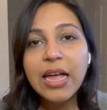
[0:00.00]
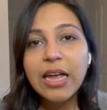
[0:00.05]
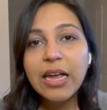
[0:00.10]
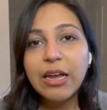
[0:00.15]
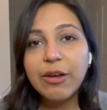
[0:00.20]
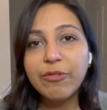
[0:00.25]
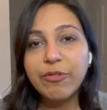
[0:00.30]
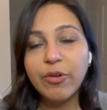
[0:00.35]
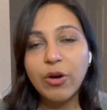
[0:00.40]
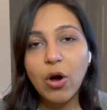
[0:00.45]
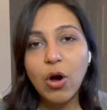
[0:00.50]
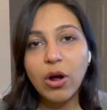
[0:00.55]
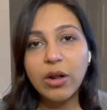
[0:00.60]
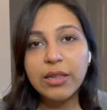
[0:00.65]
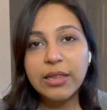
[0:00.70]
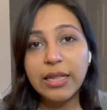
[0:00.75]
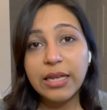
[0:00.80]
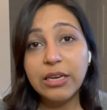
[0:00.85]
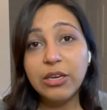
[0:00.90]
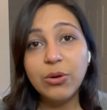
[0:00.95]
If
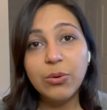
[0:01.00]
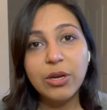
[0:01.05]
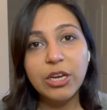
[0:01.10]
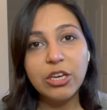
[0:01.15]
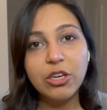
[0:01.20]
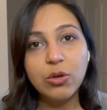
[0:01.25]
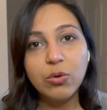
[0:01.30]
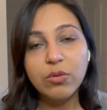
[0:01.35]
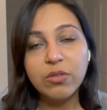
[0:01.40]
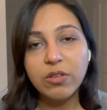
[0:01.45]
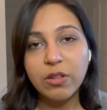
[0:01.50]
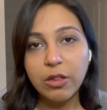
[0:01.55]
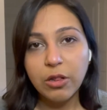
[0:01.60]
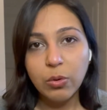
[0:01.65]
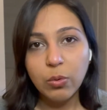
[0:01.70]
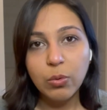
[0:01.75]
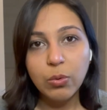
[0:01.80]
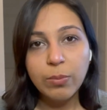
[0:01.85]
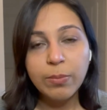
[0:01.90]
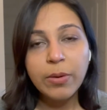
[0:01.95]
not, then you can use
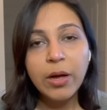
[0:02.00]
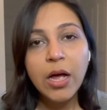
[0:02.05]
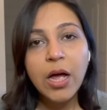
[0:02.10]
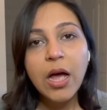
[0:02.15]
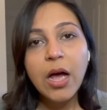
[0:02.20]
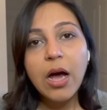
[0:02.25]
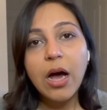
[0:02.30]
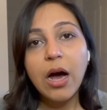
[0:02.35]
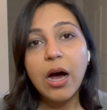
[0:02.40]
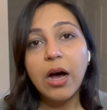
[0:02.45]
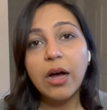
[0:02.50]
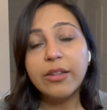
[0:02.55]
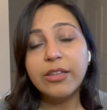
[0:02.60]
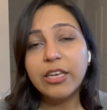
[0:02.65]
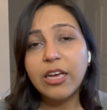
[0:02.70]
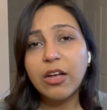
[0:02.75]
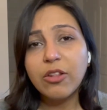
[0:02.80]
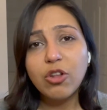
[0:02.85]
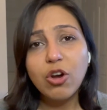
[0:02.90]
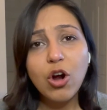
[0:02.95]
Loom.
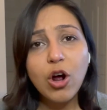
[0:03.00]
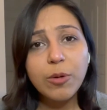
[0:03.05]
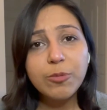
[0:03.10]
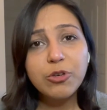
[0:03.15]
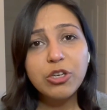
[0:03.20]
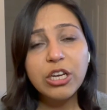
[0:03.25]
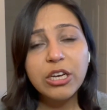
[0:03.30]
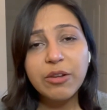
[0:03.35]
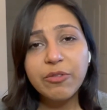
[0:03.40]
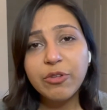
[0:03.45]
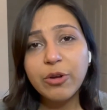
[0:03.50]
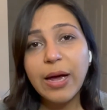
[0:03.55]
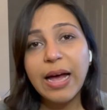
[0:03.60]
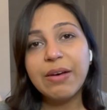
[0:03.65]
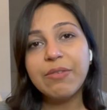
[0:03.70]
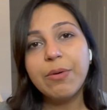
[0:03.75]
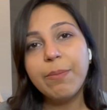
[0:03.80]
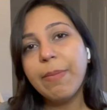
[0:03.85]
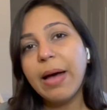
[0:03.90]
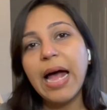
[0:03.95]
The other option, if you
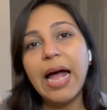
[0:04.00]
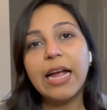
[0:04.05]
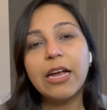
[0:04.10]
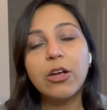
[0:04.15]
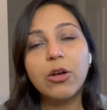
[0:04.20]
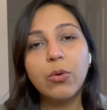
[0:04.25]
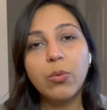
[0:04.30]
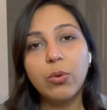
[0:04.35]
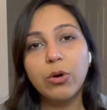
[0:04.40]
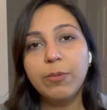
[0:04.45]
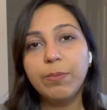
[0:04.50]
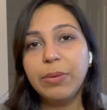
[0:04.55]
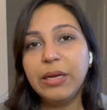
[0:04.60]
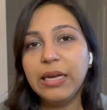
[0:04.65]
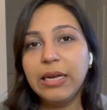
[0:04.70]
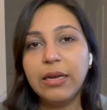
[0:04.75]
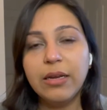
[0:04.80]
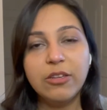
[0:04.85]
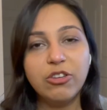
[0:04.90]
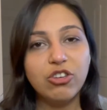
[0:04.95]
have a Mac, would
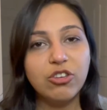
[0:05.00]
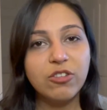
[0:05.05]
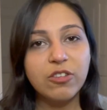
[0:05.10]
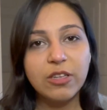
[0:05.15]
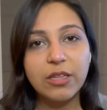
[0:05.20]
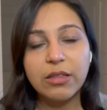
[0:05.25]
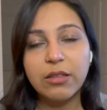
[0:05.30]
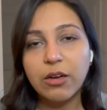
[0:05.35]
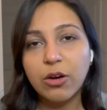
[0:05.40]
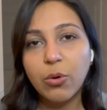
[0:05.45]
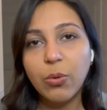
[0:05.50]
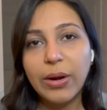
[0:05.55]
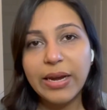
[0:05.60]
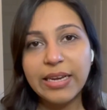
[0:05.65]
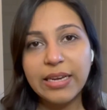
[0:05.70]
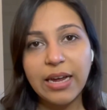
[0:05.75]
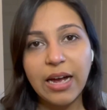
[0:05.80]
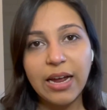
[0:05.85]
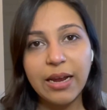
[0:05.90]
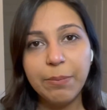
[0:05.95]
be just the
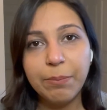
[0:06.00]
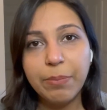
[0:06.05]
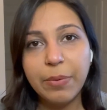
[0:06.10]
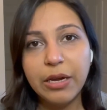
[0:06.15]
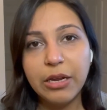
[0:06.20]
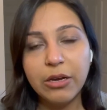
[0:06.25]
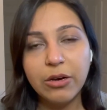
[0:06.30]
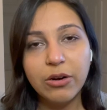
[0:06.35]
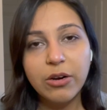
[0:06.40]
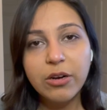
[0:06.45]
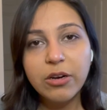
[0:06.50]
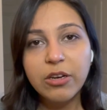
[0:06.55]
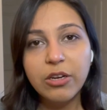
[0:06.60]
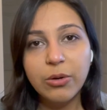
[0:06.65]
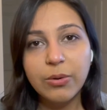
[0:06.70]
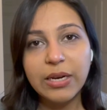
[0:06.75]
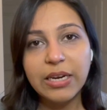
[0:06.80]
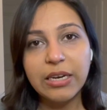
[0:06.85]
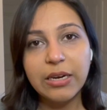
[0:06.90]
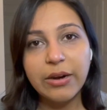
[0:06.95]
QuickTime player.
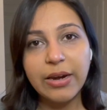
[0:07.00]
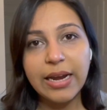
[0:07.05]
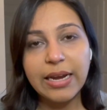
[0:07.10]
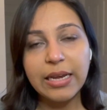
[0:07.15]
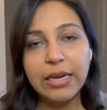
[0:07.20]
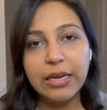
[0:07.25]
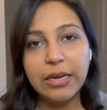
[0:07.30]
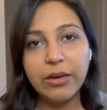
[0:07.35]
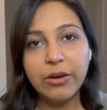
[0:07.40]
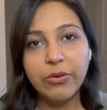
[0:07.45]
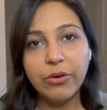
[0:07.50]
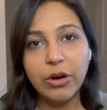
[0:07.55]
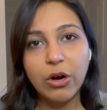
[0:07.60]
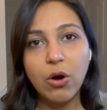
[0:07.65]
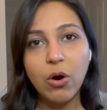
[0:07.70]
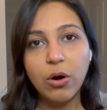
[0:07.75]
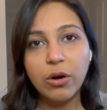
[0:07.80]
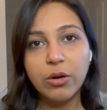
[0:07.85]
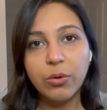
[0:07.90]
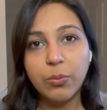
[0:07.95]
You can directly
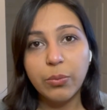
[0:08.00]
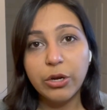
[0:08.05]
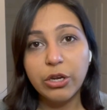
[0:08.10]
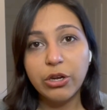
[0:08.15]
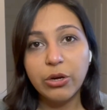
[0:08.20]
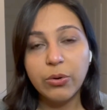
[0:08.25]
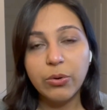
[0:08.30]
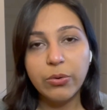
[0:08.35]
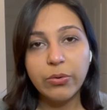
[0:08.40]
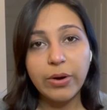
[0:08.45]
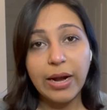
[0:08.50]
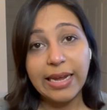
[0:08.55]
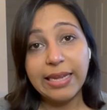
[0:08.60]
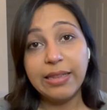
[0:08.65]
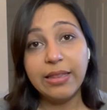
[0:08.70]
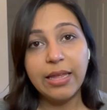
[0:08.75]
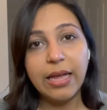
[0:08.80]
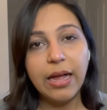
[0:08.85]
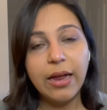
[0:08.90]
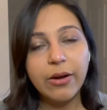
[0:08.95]
record a video
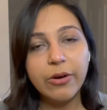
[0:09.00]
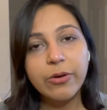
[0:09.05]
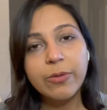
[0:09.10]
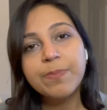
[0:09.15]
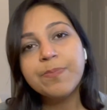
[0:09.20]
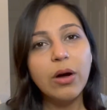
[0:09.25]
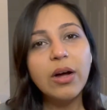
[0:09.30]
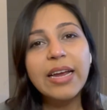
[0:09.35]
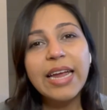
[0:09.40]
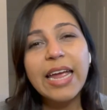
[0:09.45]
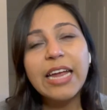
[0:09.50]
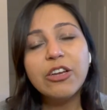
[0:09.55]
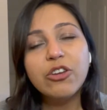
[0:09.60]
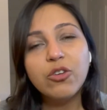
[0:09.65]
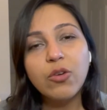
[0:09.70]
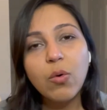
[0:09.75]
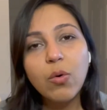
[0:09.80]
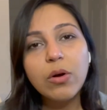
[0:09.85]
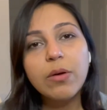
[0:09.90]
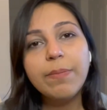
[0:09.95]
right there. Again,
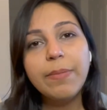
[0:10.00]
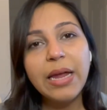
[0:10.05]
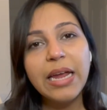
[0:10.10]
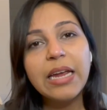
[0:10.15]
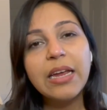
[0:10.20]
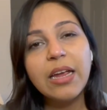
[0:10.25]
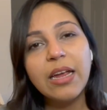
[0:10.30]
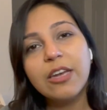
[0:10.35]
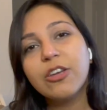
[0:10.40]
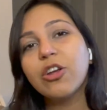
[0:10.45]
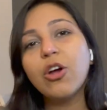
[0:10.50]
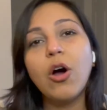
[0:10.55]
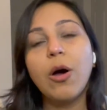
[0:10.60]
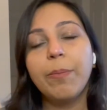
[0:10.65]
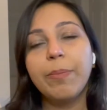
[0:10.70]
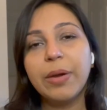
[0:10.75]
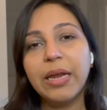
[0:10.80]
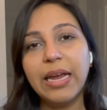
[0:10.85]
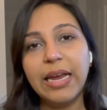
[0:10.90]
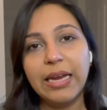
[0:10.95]
don't make it
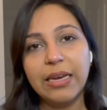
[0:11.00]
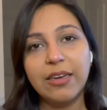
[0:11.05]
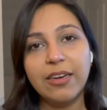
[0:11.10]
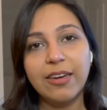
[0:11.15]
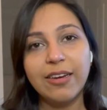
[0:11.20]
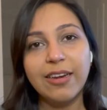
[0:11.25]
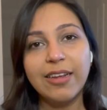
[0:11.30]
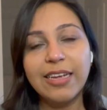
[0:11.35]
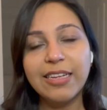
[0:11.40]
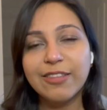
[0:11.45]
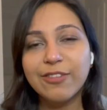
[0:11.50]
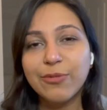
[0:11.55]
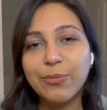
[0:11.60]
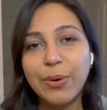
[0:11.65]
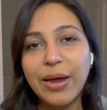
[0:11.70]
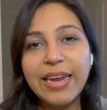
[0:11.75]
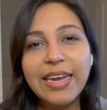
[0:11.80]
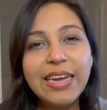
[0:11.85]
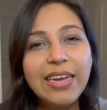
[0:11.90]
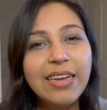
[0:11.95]
complicated. It's
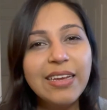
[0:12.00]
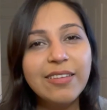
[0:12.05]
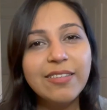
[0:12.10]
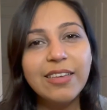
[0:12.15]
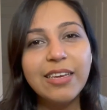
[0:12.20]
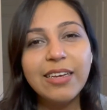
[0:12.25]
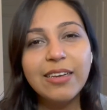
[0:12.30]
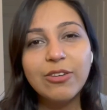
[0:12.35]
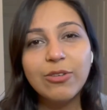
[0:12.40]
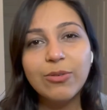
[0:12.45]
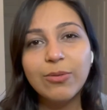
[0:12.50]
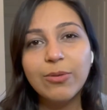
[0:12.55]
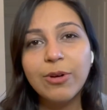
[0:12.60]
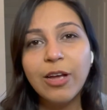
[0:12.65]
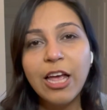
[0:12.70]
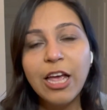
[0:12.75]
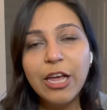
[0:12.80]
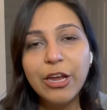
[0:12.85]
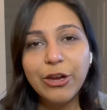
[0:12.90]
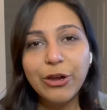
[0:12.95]
very easy to,
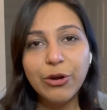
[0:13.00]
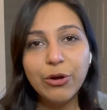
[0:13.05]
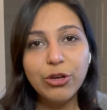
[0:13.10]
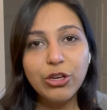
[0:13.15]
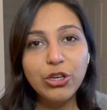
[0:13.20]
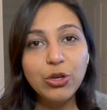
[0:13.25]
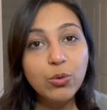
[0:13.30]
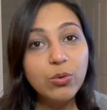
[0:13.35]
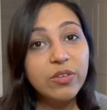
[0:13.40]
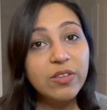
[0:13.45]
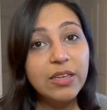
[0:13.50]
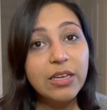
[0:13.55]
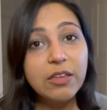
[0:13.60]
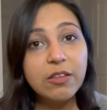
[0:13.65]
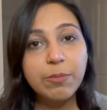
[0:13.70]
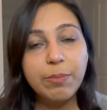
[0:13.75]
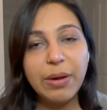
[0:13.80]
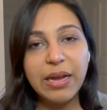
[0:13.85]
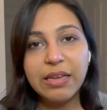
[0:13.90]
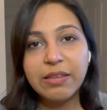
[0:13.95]
you know, use
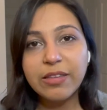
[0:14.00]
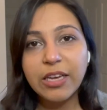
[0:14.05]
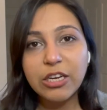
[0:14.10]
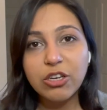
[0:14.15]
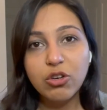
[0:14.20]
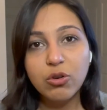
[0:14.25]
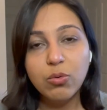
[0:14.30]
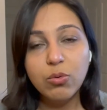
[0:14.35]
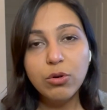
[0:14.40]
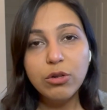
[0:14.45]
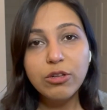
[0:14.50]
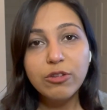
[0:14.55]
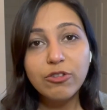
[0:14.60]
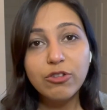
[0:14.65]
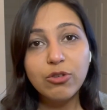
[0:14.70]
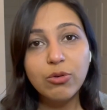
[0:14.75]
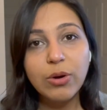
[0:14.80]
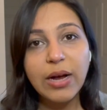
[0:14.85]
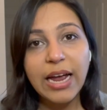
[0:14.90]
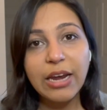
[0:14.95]
these basic tools
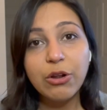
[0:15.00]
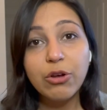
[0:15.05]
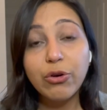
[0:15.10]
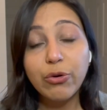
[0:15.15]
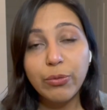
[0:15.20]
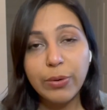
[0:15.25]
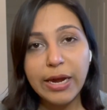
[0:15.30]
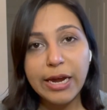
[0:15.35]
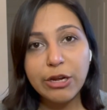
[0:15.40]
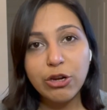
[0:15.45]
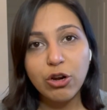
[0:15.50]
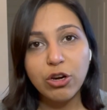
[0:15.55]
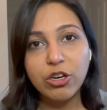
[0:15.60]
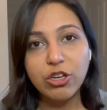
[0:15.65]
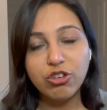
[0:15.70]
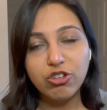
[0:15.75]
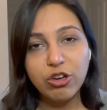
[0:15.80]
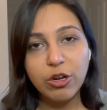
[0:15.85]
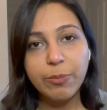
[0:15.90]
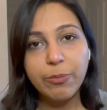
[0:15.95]
to kind of create your
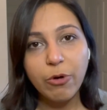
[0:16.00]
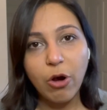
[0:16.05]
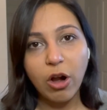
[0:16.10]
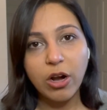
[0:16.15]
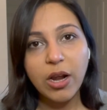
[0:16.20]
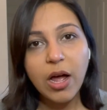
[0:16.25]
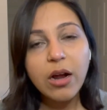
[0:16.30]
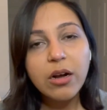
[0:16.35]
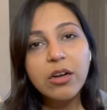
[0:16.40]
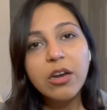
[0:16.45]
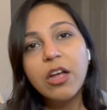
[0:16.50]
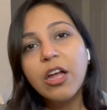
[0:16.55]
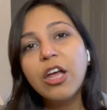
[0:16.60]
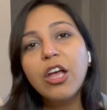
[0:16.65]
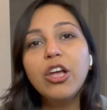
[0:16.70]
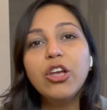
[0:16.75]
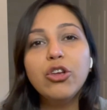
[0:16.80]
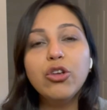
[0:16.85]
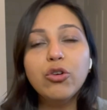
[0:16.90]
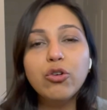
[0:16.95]
digital product.
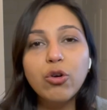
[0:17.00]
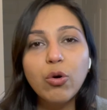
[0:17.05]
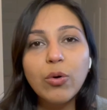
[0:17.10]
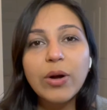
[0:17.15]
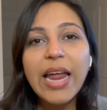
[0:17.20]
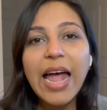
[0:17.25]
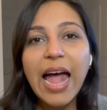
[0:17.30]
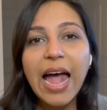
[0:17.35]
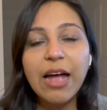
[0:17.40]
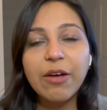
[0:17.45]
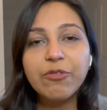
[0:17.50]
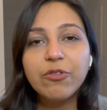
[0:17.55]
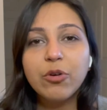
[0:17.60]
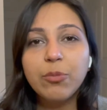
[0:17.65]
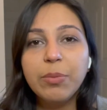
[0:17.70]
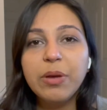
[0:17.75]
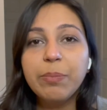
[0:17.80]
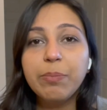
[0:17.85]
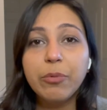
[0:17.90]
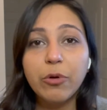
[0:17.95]
You don't have to
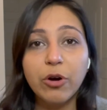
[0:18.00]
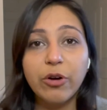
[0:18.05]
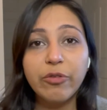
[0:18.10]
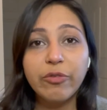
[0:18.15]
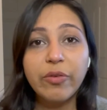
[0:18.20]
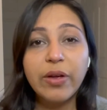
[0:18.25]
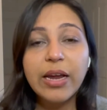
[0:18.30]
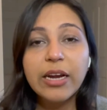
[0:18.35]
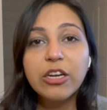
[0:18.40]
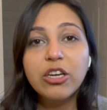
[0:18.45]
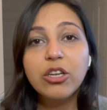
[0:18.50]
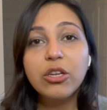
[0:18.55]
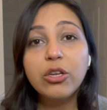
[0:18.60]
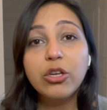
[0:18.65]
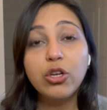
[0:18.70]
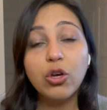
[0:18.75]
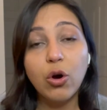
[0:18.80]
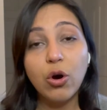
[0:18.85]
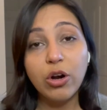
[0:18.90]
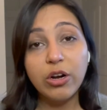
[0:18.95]
be perfect.
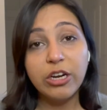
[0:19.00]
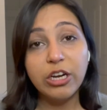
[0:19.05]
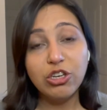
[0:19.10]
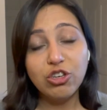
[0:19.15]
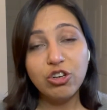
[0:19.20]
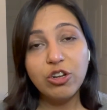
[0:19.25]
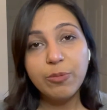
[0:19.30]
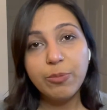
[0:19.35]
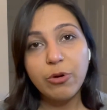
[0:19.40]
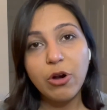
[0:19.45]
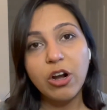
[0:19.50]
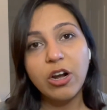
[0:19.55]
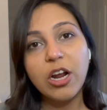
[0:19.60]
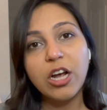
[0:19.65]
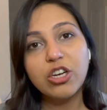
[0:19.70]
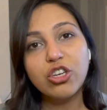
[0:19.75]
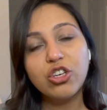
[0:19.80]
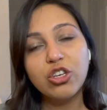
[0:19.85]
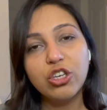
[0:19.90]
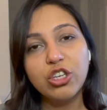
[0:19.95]
Your digital
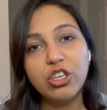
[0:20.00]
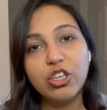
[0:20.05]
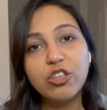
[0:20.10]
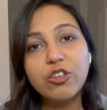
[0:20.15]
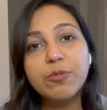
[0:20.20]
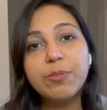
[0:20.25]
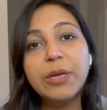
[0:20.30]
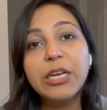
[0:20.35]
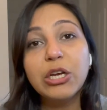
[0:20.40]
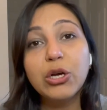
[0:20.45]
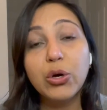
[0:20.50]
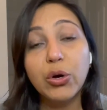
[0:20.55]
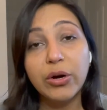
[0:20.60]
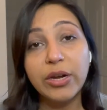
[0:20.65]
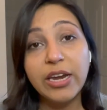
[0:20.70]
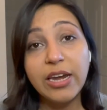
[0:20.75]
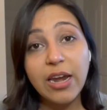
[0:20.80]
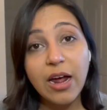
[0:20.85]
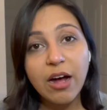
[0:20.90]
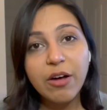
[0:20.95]
product should just be
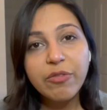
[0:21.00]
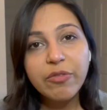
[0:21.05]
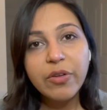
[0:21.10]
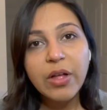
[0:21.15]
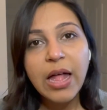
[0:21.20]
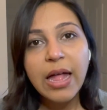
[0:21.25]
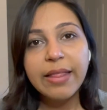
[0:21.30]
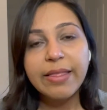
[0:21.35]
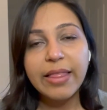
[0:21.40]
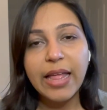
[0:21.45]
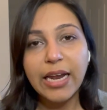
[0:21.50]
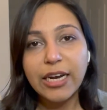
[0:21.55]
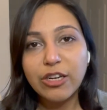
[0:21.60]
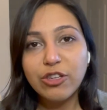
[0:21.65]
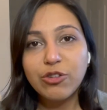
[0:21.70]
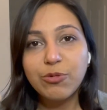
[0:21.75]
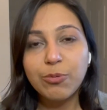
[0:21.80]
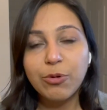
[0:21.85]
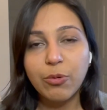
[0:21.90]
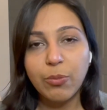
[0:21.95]
good enough that
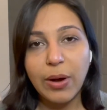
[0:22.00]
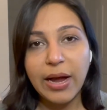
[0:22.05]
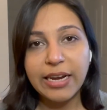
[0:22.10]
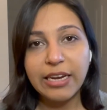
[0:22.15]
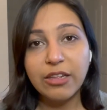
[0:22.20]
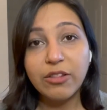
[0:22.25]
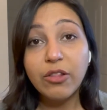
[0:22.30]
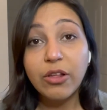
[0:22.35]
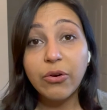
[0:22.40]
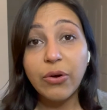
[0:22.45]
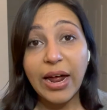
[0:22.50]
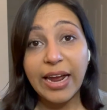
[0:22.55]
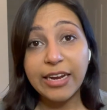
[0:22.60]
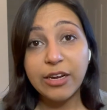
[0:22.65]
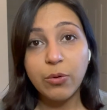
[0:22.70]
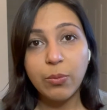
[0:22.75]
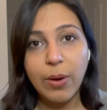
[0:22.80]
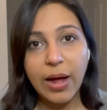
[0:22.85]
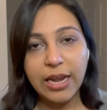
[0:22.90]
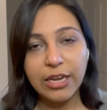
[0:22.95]
it's providing the right
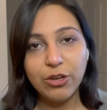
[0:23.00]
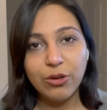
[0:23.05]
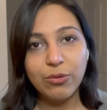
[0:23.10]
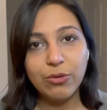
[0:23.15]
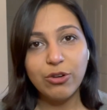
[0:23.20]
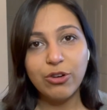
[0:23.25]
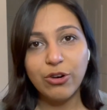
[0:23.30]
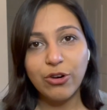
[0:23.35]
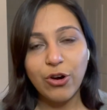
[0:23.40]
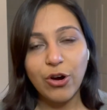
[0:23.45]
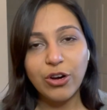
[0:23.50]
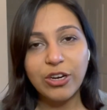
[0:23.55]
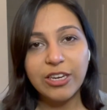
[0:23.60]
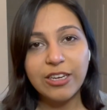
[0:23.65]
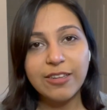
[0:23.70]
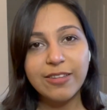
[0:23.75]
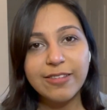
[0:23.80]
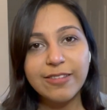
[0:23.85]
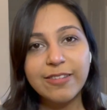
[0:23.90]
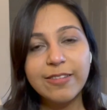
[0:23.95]
value to your
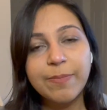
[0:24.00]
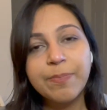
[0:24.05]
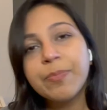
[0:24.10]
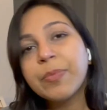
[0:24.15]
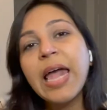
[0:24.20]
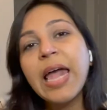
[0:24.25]
audience.